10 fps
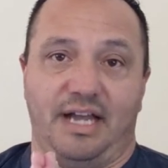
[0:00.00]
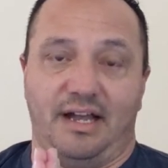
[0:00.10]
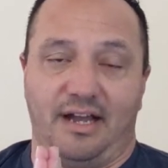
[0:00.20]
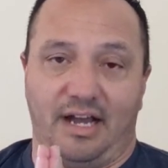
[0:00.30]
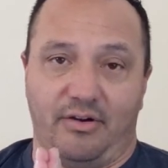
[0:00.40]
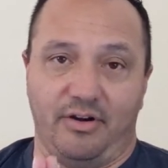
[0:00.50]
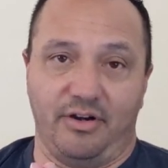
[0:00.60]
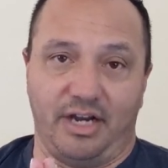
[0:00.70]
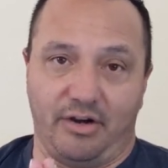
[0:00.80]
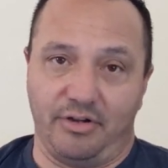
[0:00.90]
How
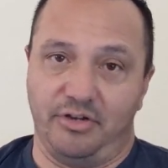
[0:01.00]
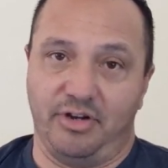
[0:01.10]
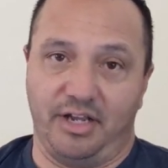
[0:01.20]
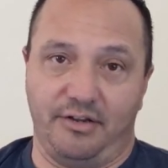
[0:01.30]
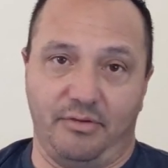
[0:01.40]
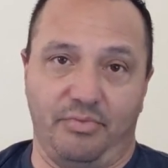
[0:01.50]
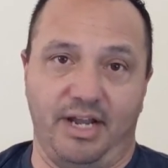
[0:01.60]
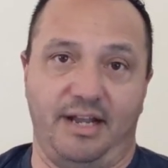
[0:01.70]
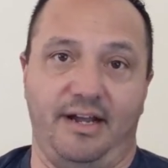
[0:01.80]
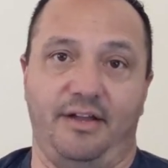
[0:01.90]
are you getting your brand